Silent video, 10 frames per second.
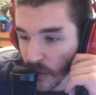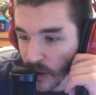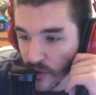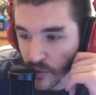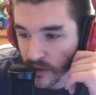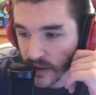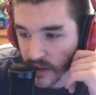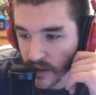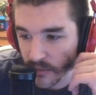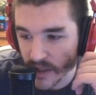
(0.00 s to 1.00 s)
and duel
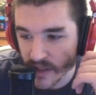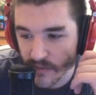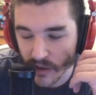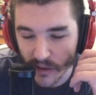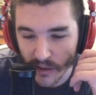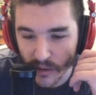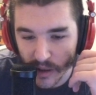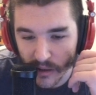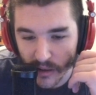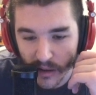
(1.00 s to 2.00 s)
and commencement aren't going to be
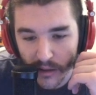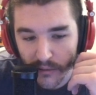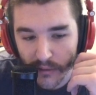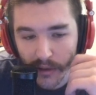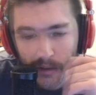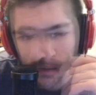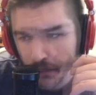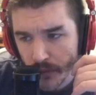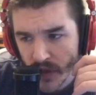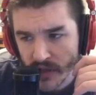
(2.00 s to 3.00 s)
good enough.
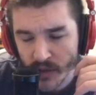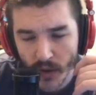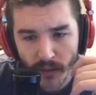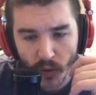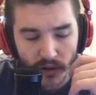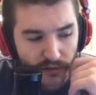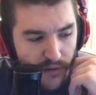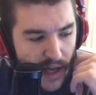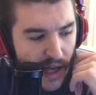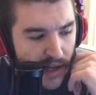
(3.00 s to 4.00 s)
So that's why I'm going
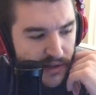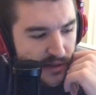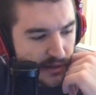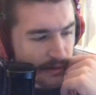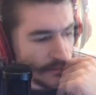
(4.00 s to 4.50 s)
faster.